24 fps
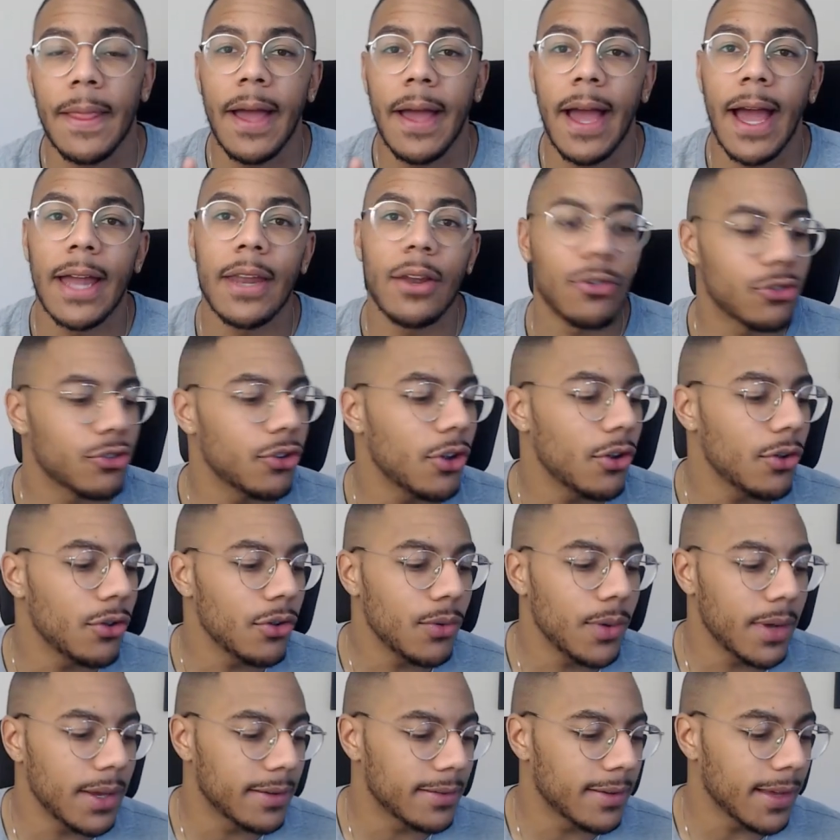And I'll show you
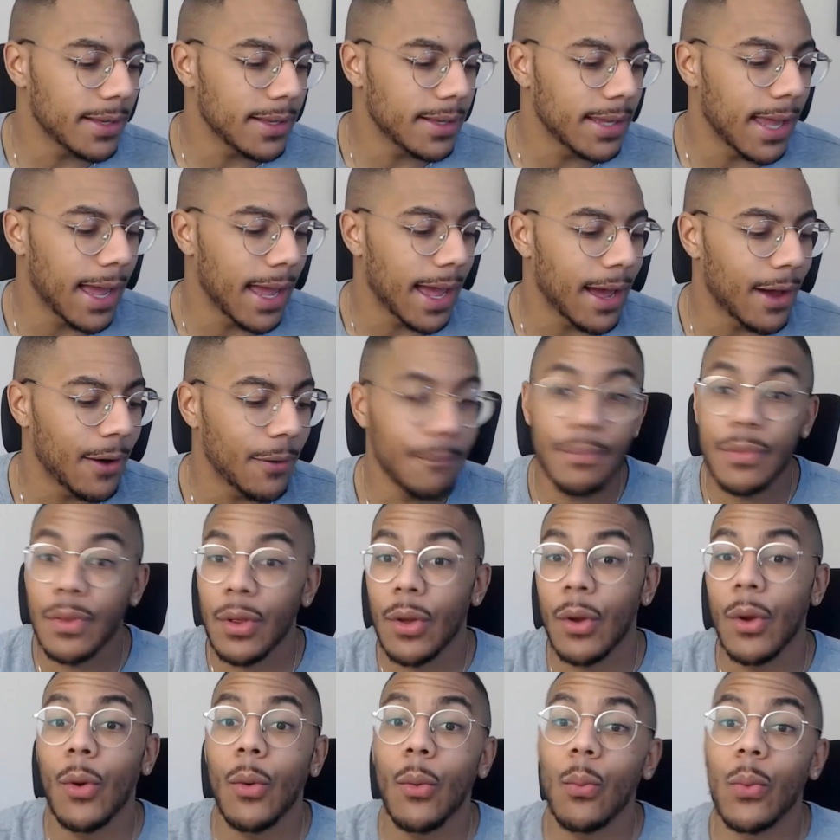exactly how
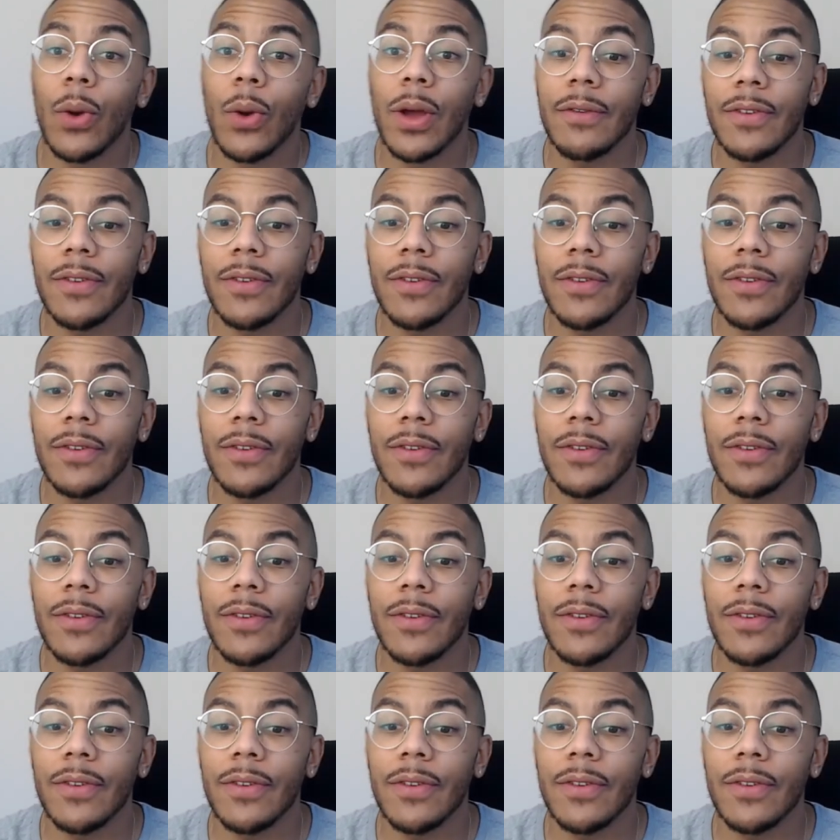with